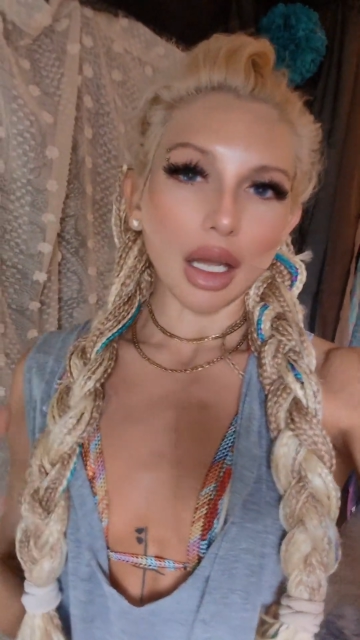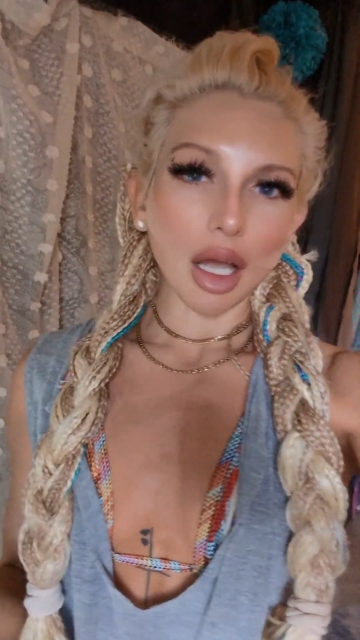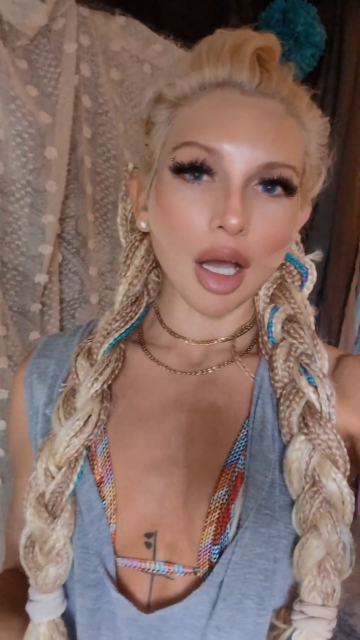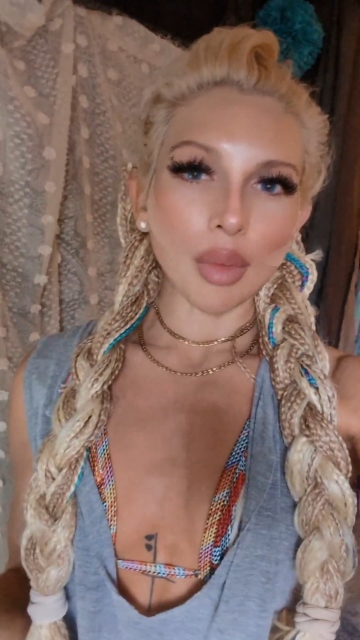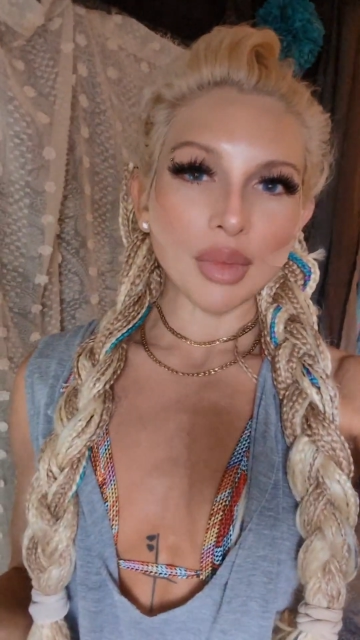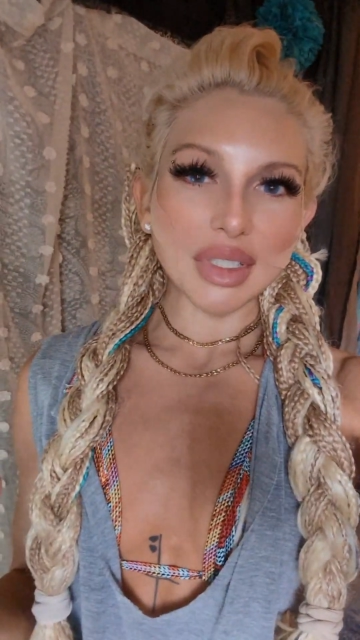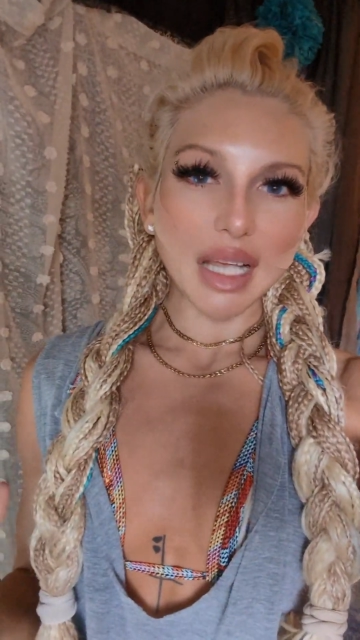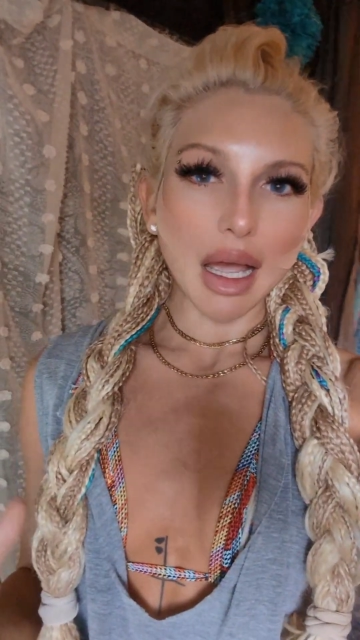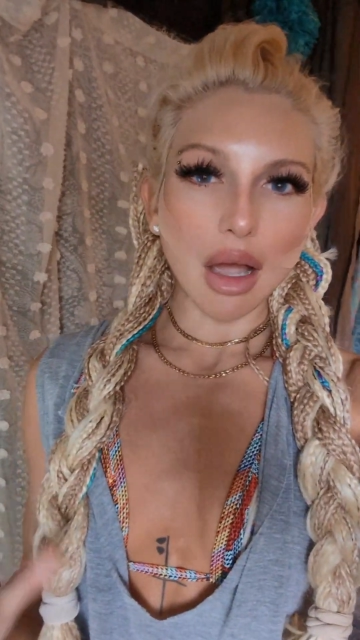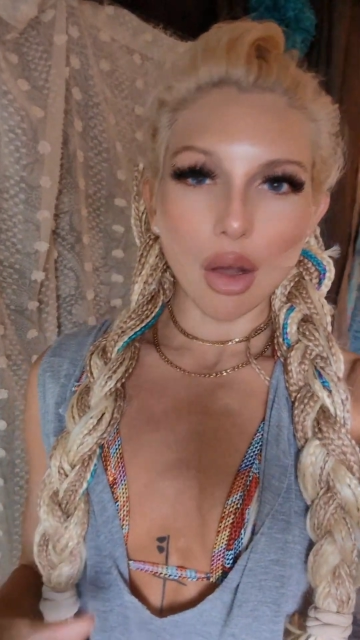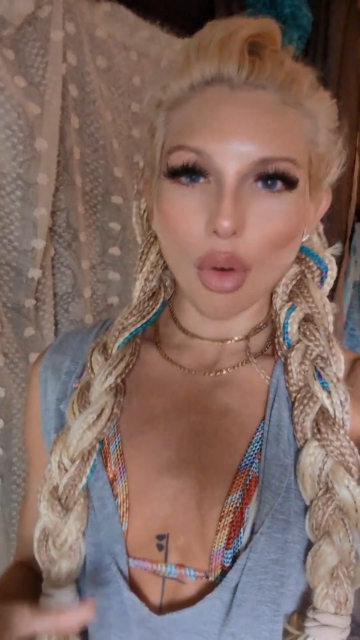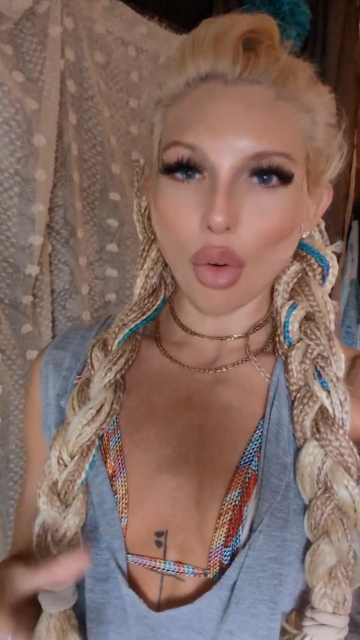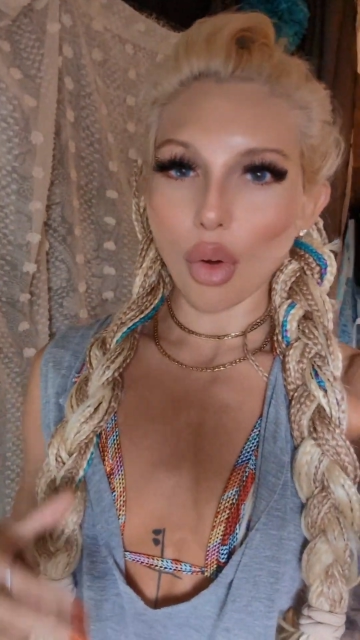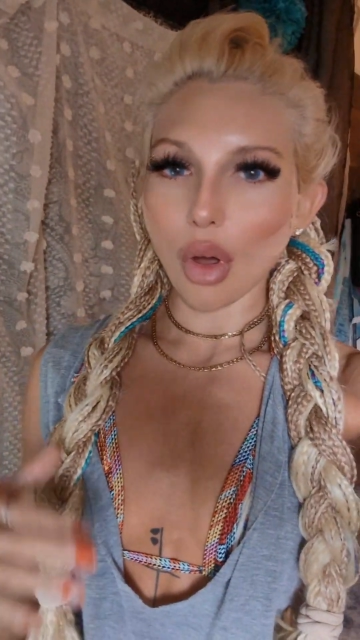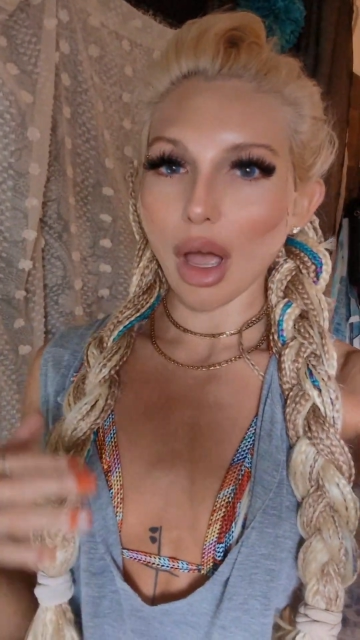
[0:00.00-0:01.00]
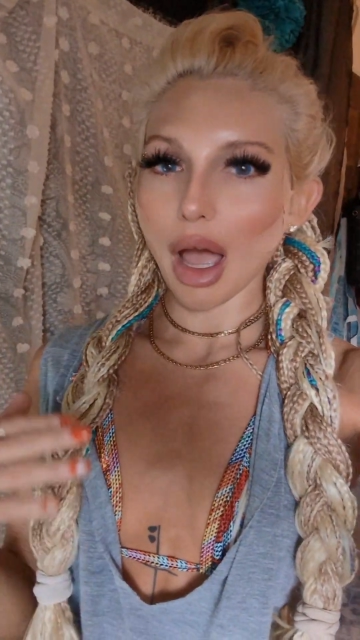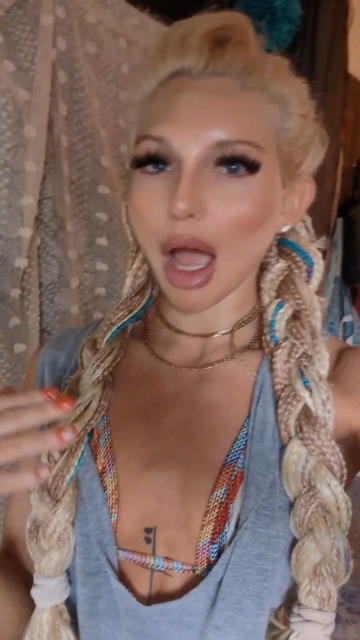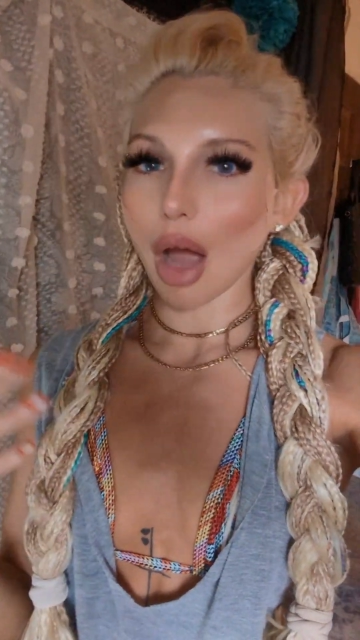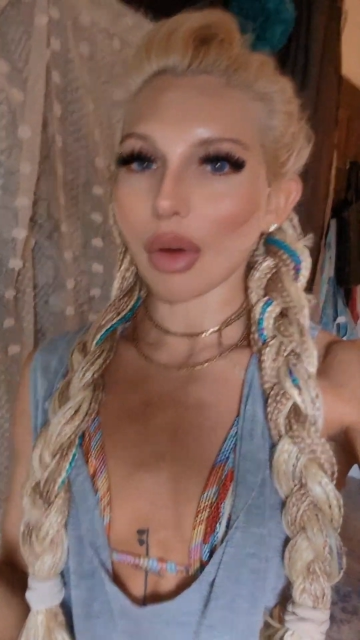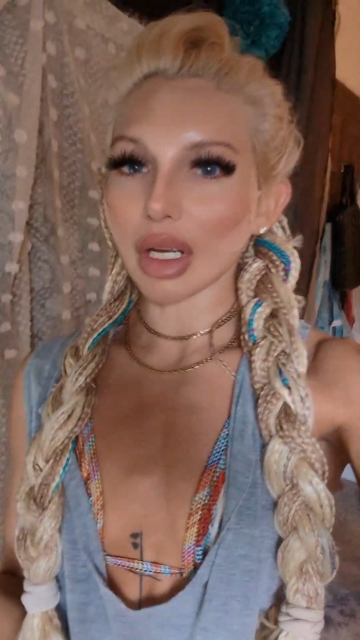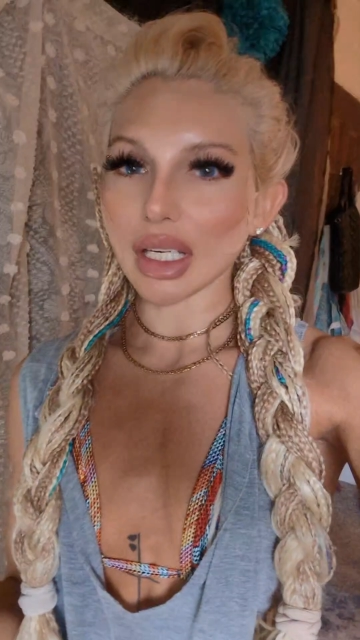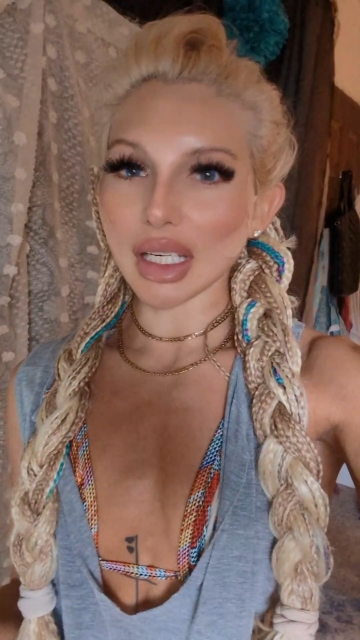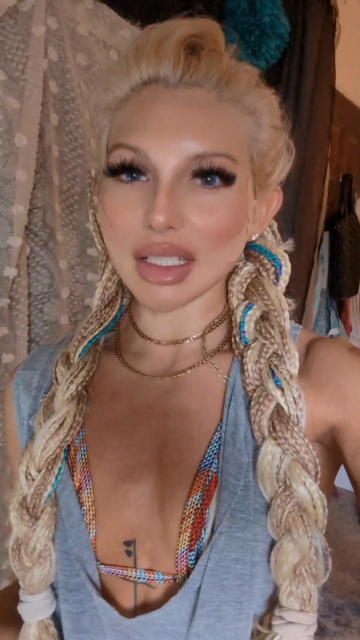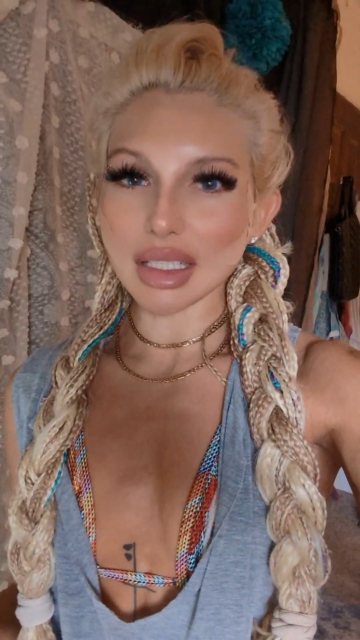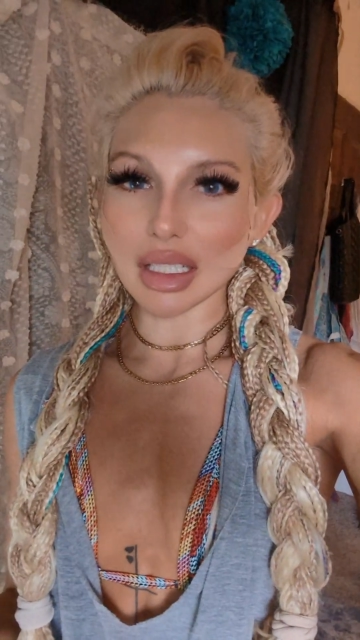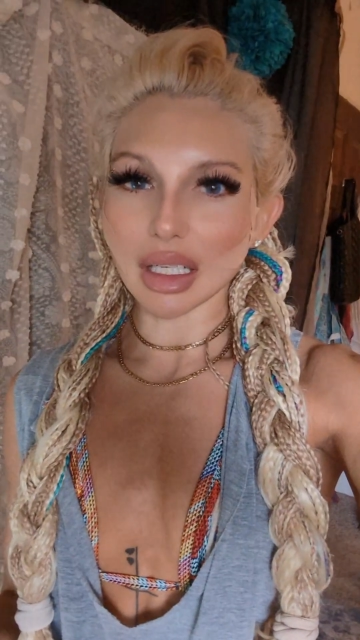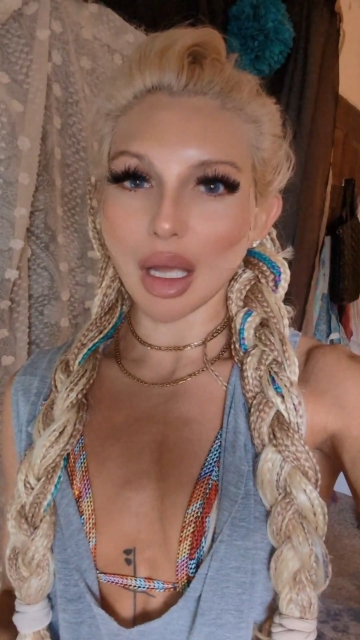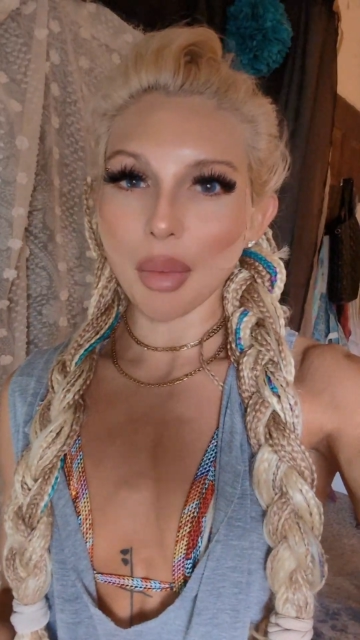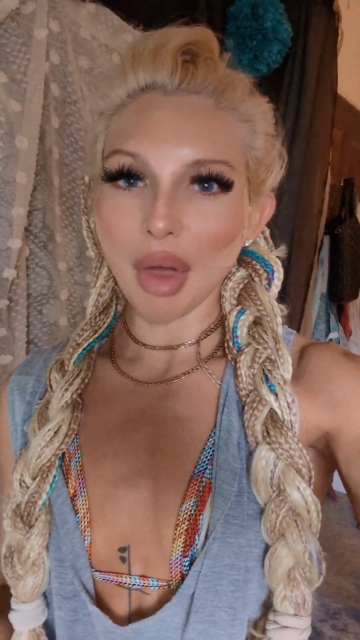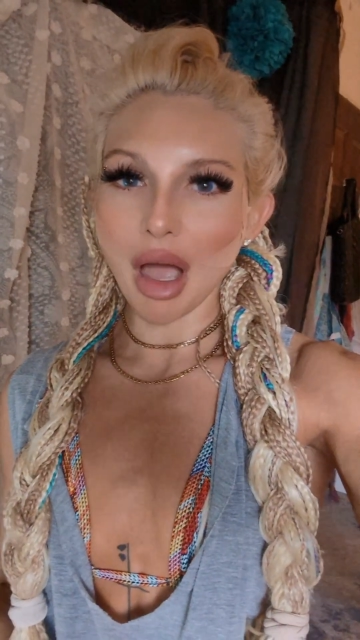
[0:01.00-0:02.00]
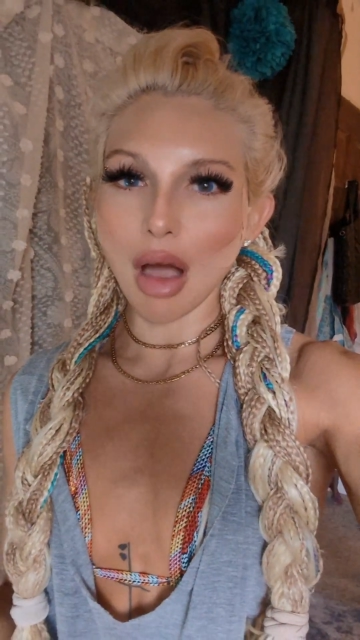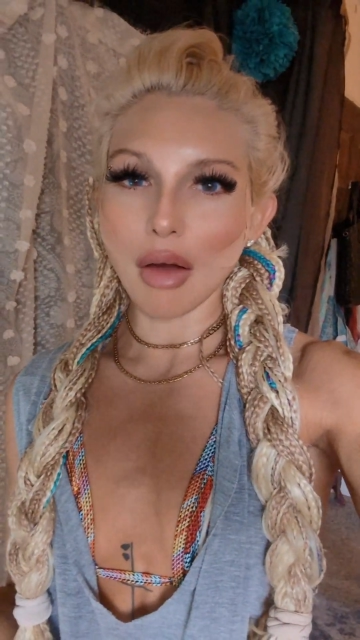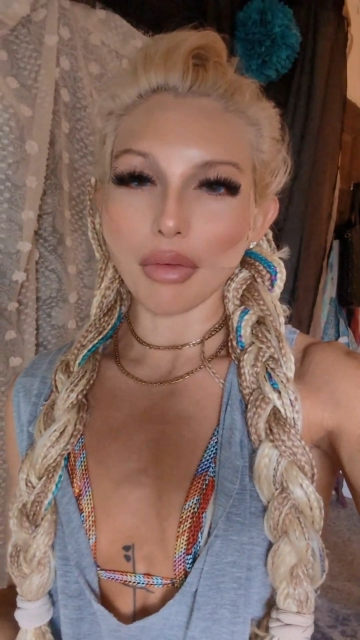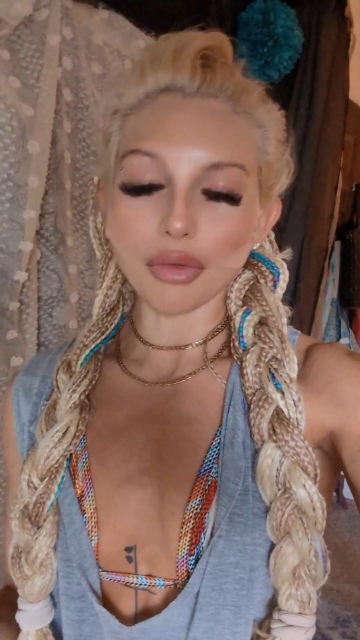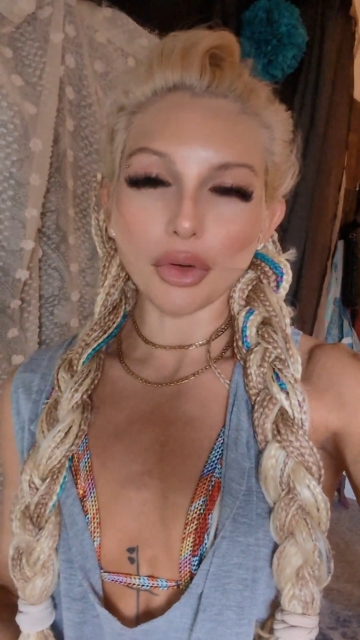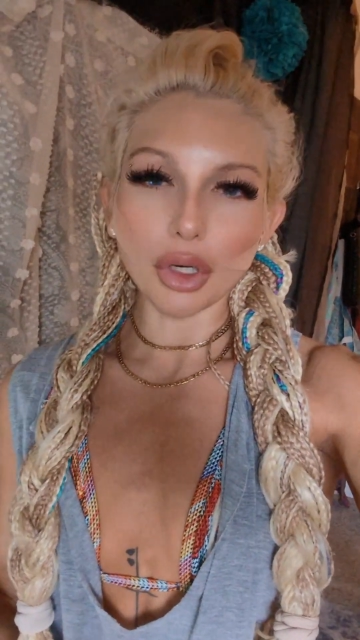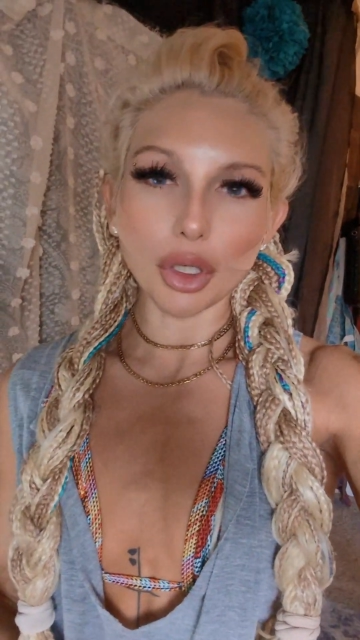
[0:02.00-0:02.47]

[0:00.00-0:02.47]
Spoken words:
it comes out how it needs to come out